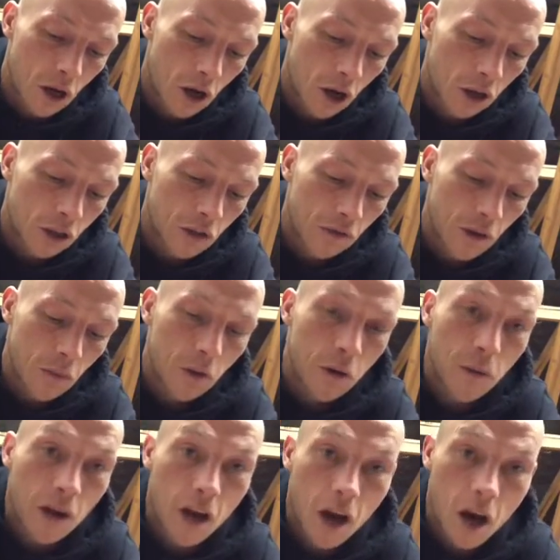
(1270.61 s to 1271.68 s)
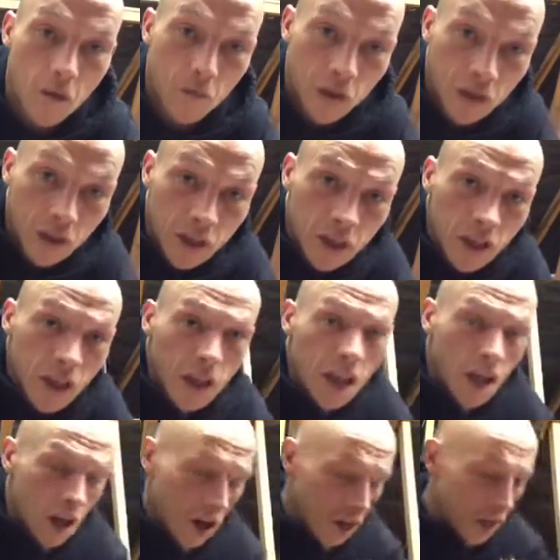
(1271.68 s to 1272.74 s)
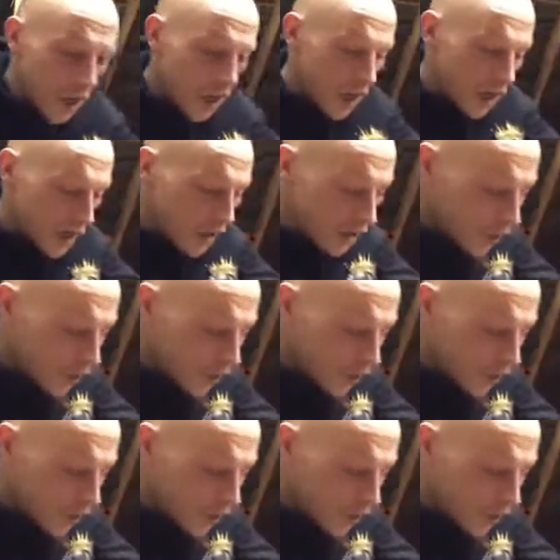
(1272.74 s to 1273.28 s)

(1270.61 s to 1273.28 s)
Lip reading: I used to think when I went carp fishing, I needed